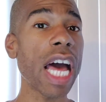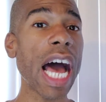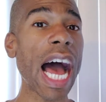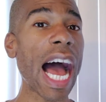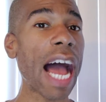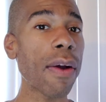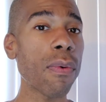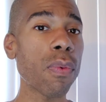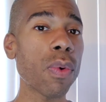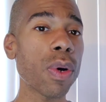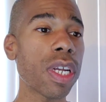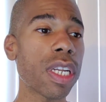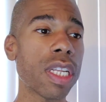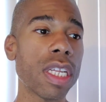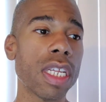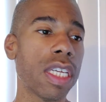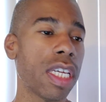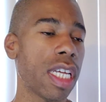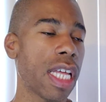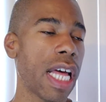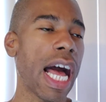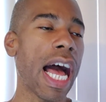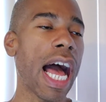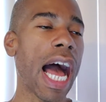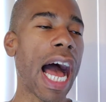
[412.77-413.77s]
I
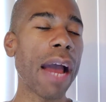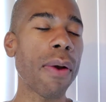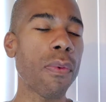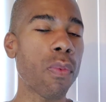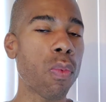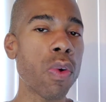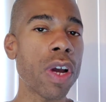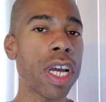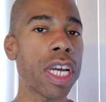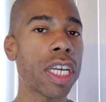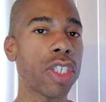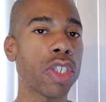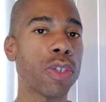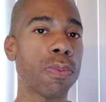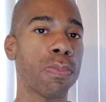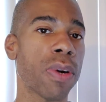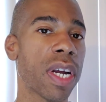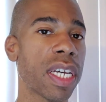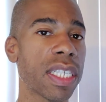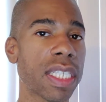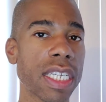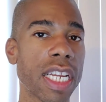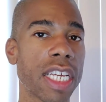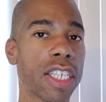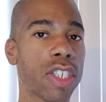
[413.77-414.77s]
wish
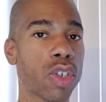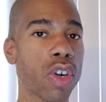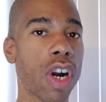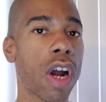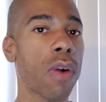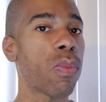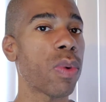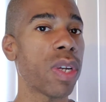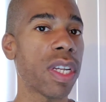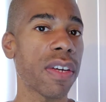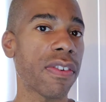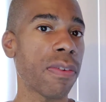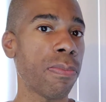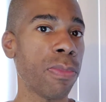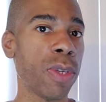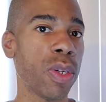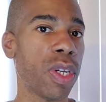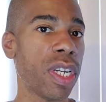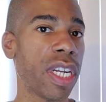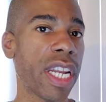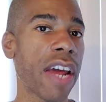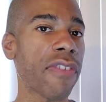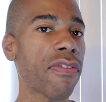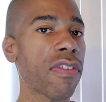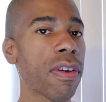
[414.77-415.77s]
President Trump would have
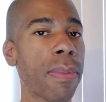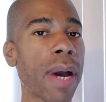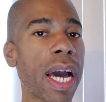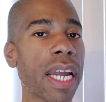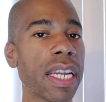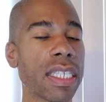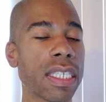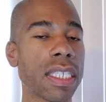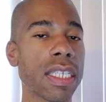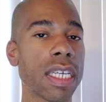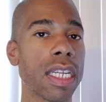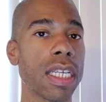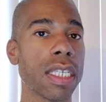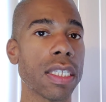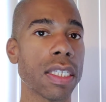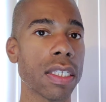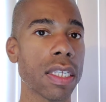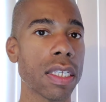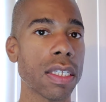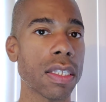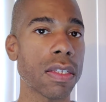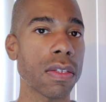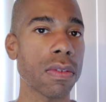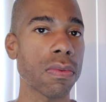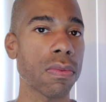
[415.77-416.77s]
commuted everybody's
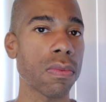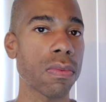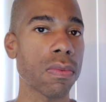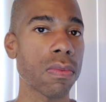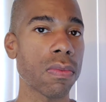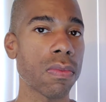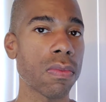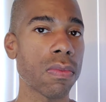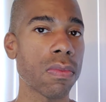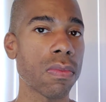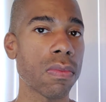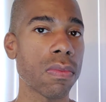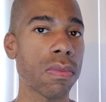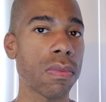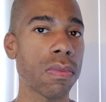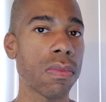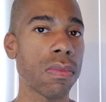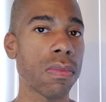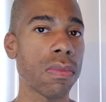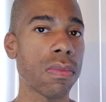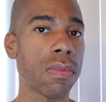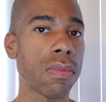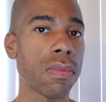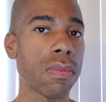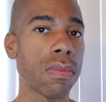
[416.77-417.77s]
sentences,
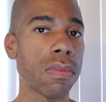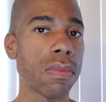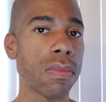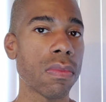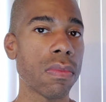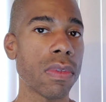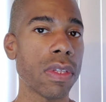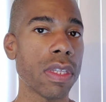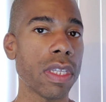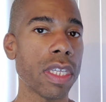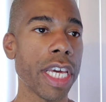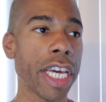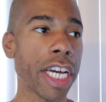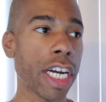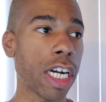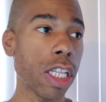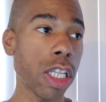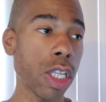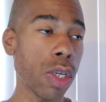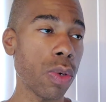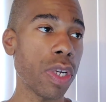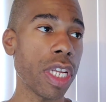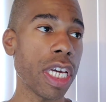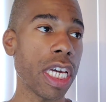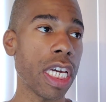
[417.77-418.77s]

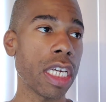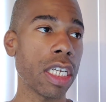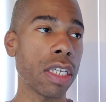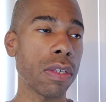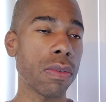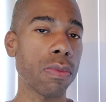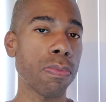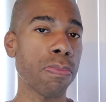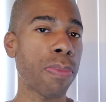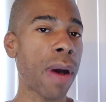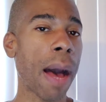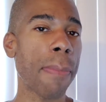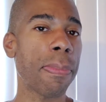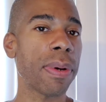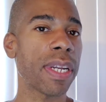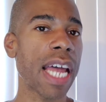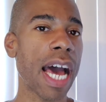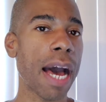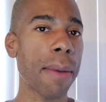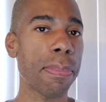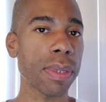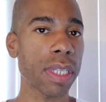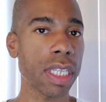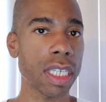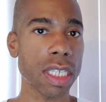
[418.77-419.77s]
including
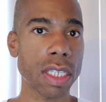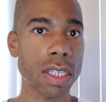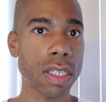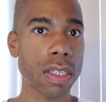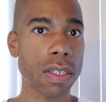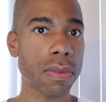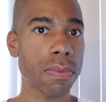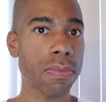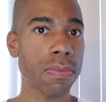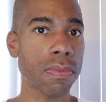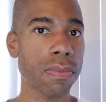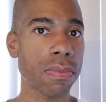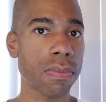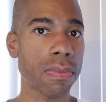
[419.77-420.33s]
Papadopoulos